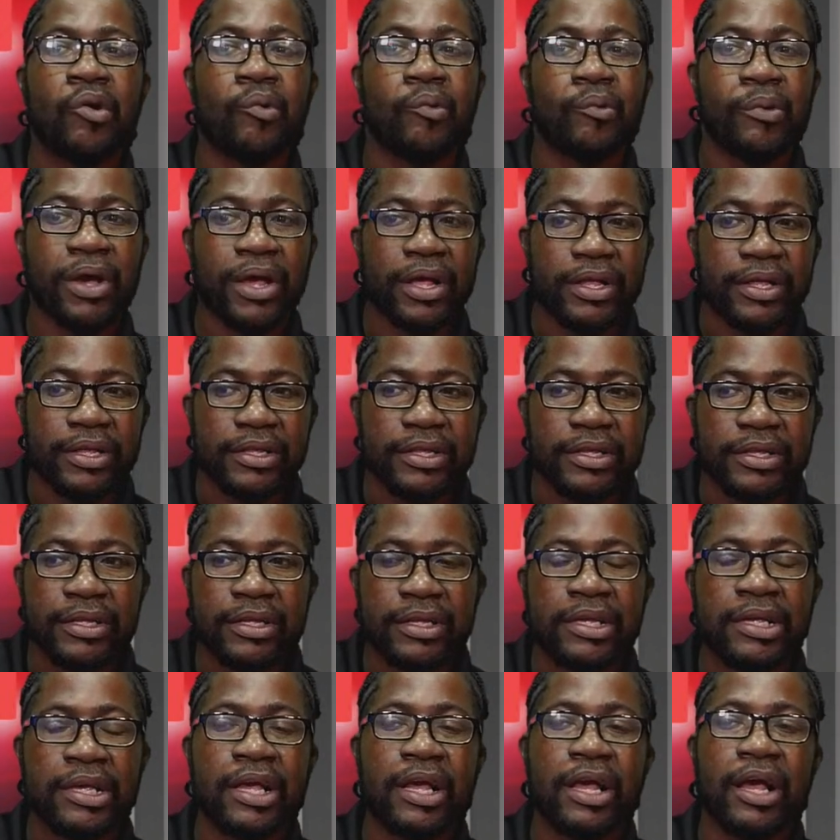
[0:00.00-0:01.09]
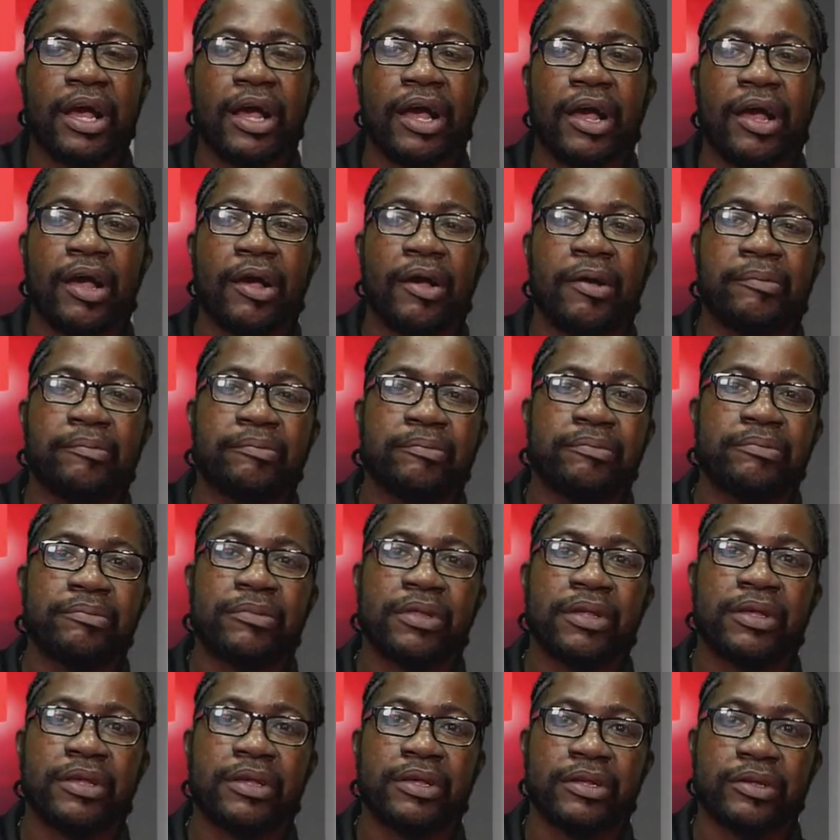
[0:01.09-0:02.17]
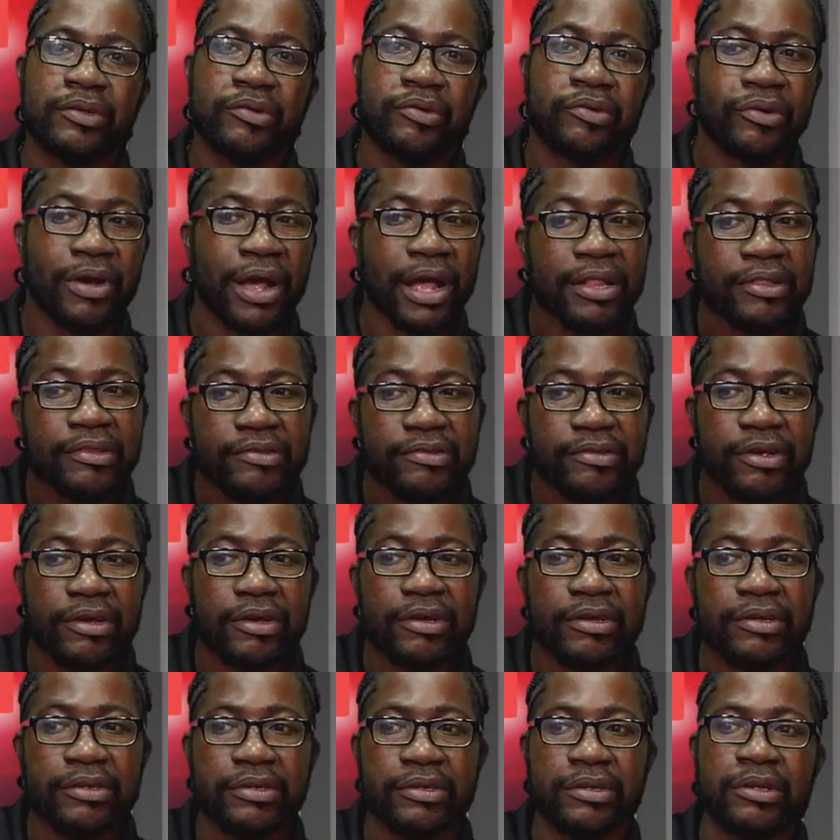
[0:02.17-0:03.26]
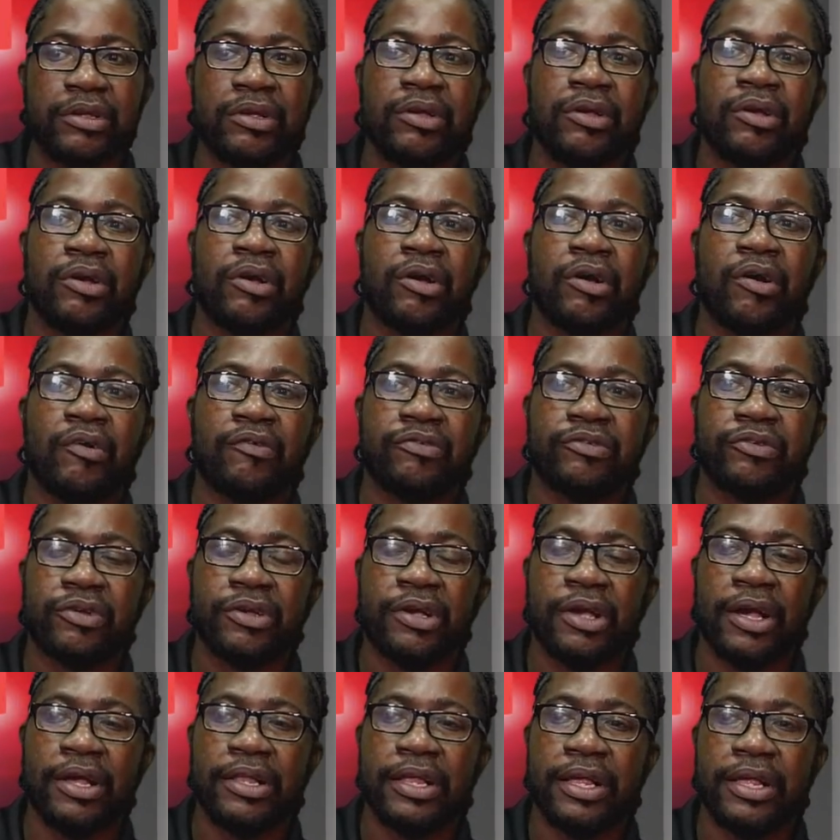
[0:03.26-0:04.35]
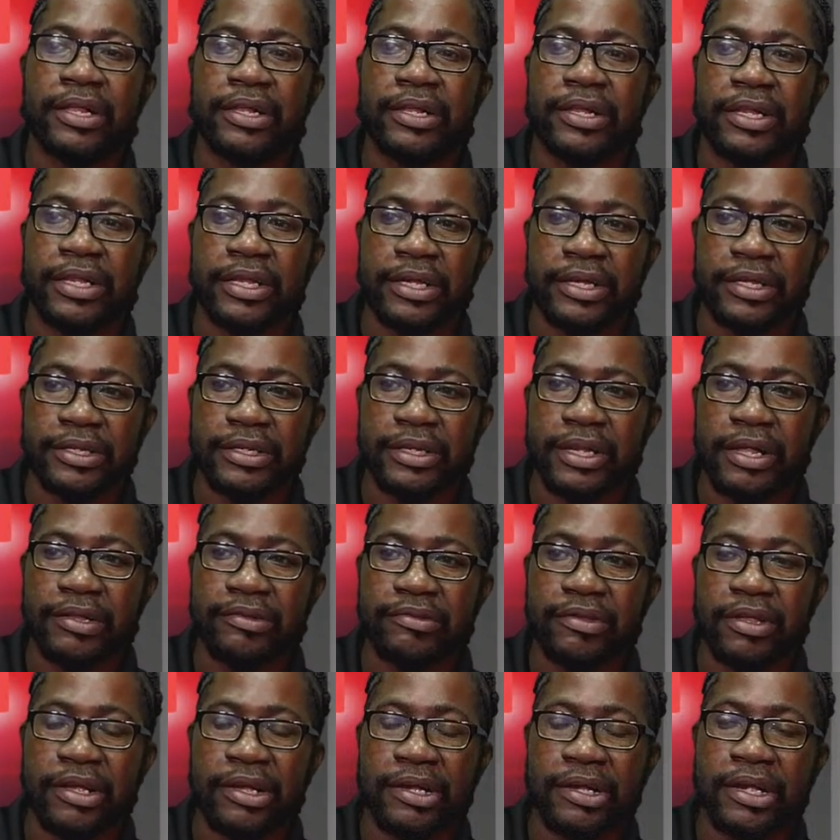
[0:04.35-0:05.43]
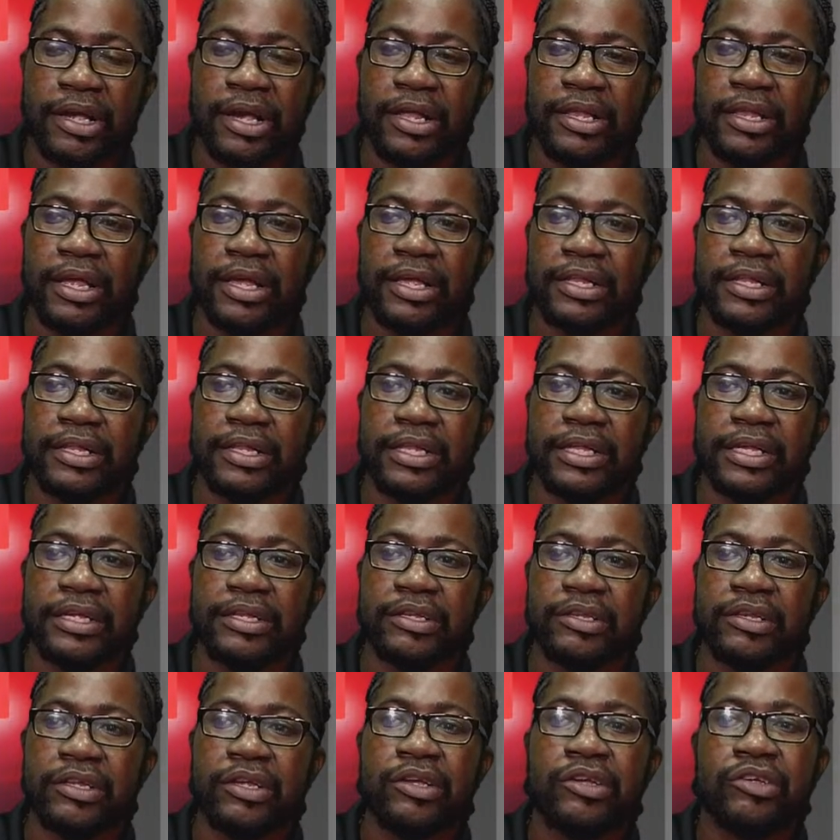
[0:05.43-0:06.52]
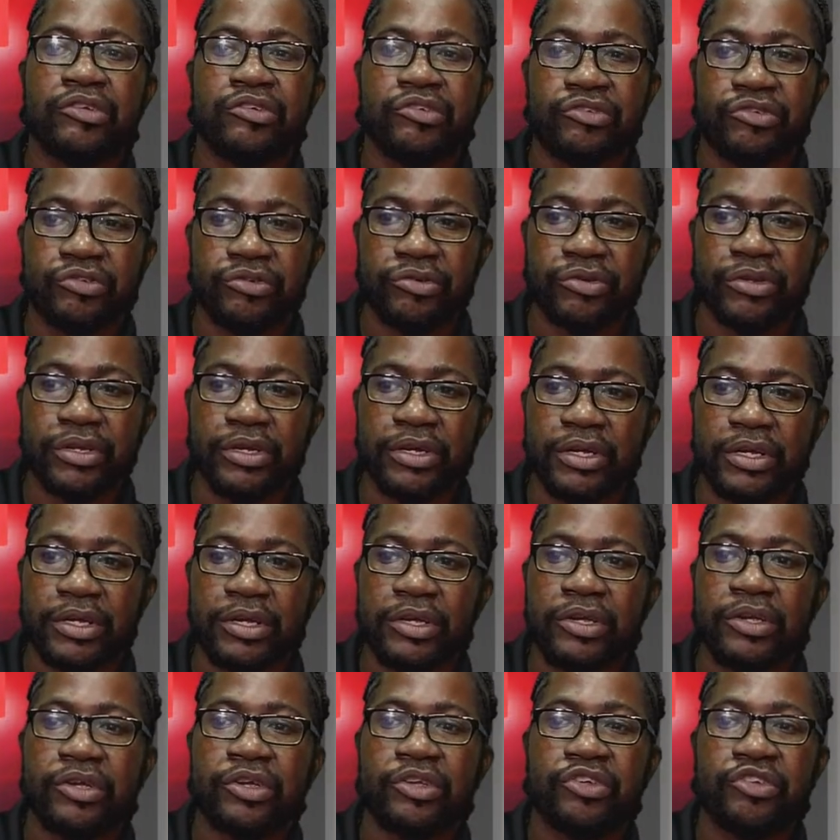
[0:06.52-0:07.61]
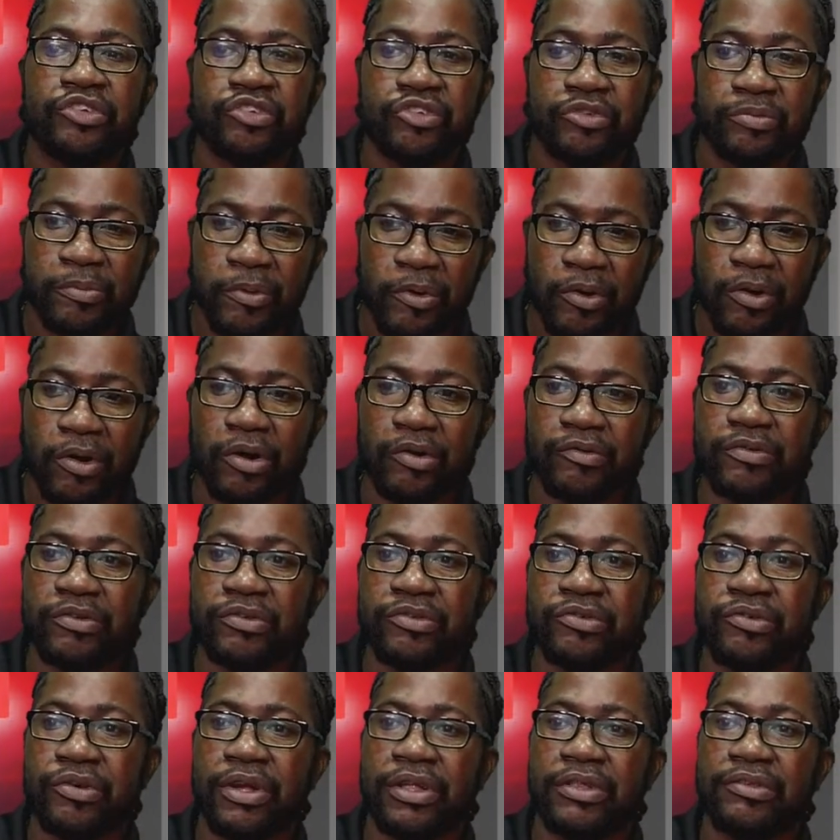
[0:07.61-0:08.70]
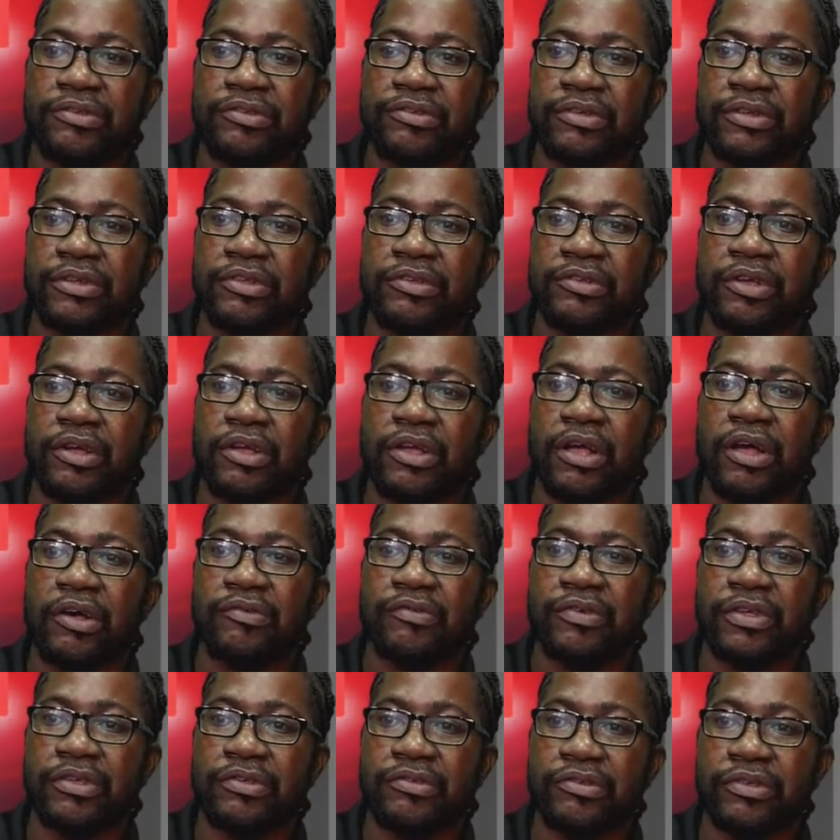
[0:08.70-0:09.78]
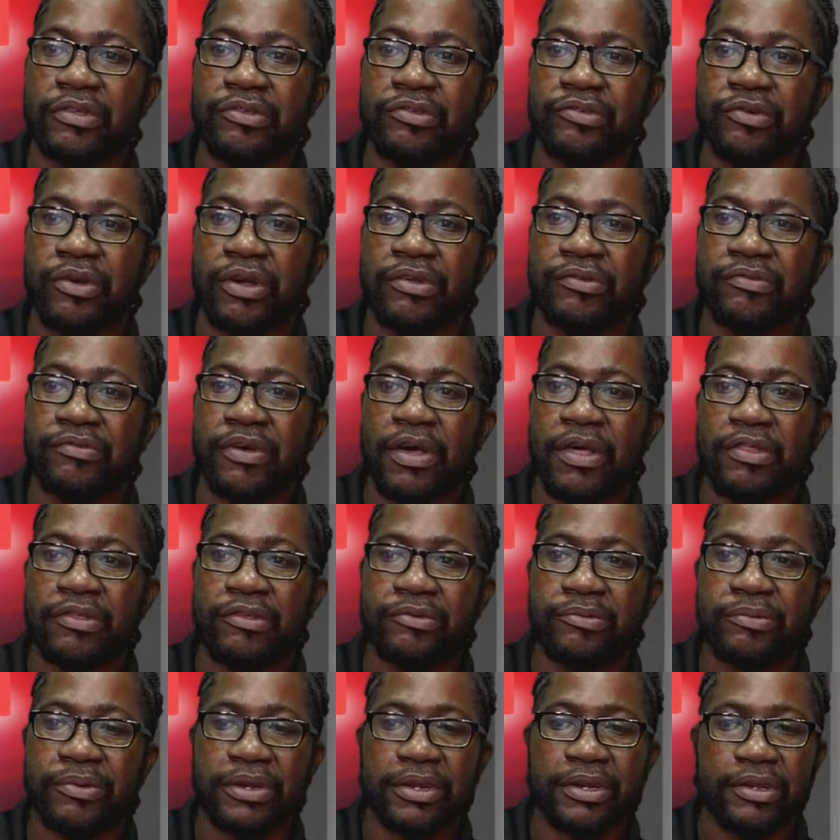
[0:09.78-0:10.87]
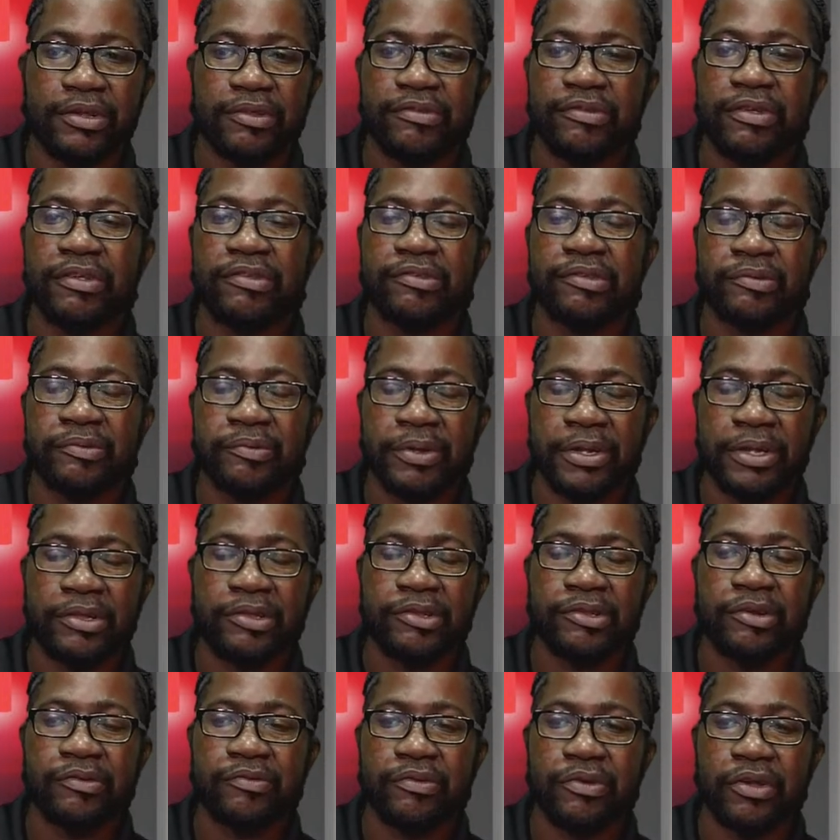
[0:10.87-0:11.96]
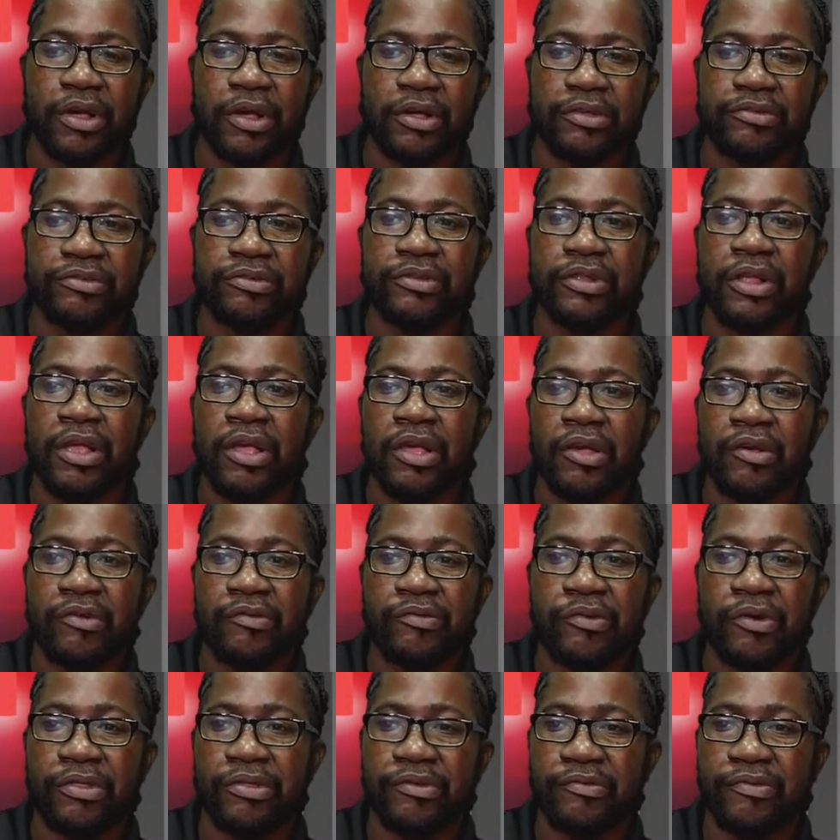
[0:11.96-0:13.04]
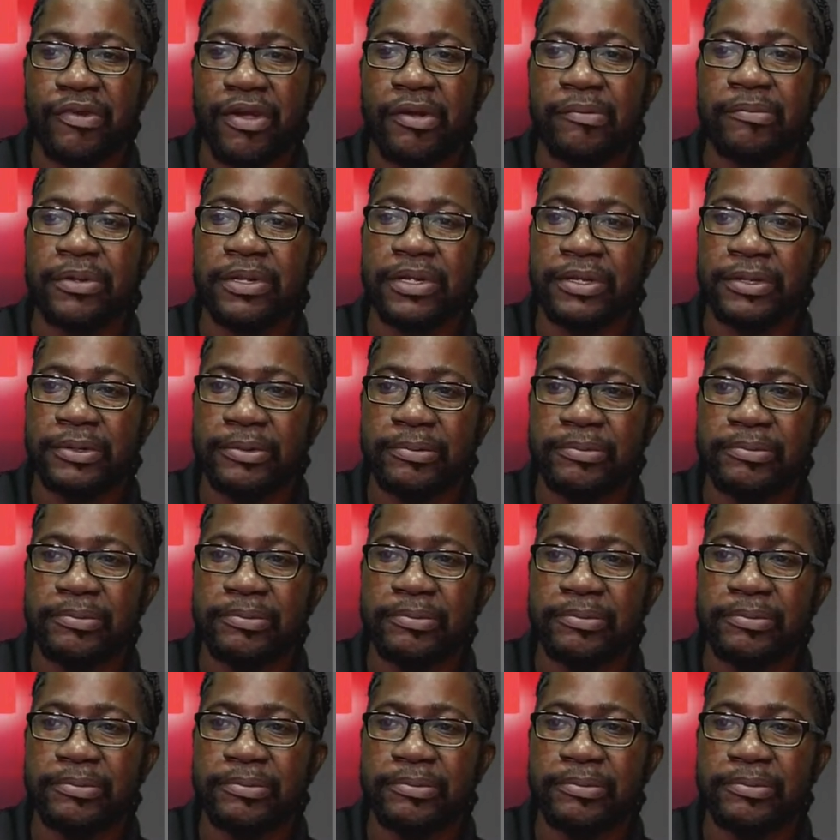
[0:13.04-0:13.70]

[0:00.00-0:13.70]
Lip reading: Well, the grandson of Sir Carlyle Glean, that's Carlyle Glean Jr., spoke of his grandson, of his grandfather as well, and he says it's a really tough loss for the family.